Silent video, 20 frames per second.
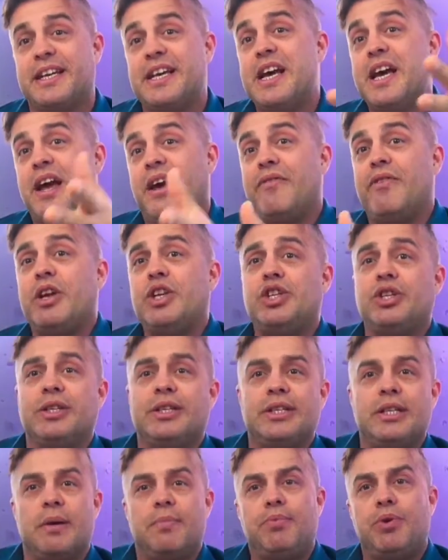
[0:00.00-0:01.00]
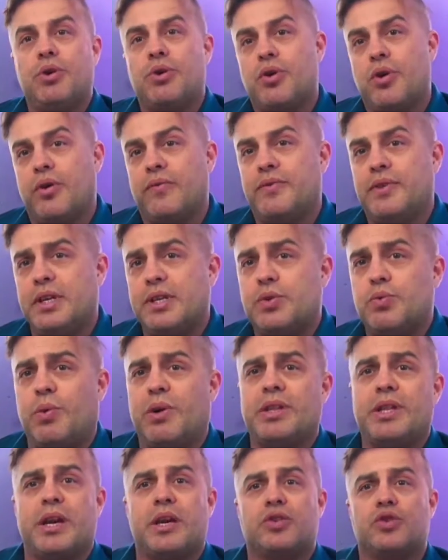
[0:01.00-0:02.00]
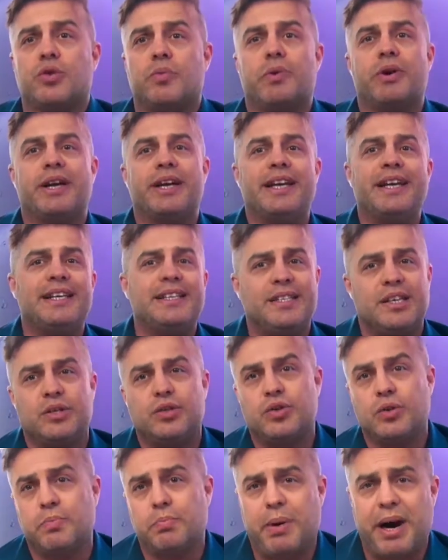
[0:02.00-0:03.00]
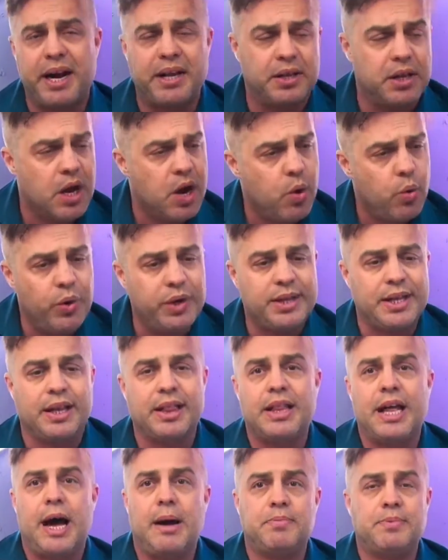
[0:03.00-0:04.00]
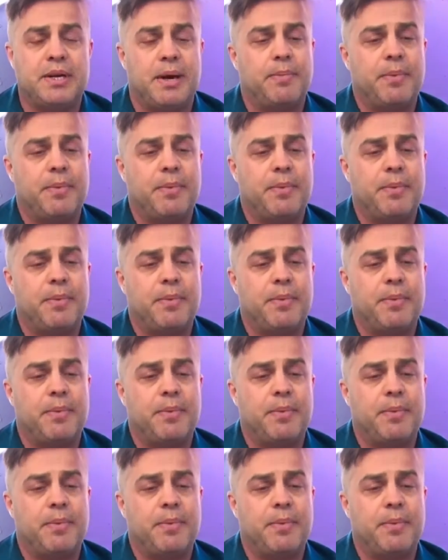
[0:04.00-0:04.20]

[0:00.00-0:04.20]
Eventually the beauty of this one that is super easy to bind with a laptop,